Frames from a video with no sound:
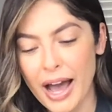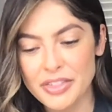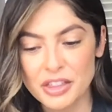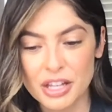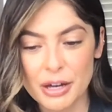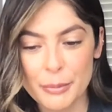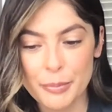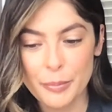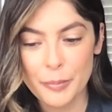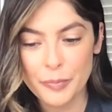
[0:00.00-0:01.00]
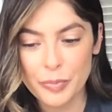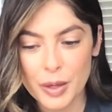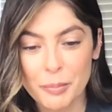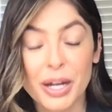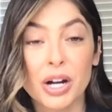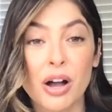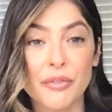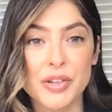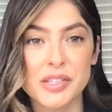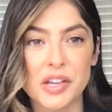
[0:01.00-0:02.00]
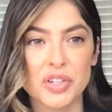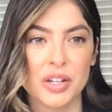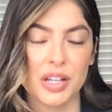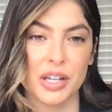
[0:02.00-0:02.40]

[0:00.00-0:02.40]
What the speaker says: I think the bigger conversation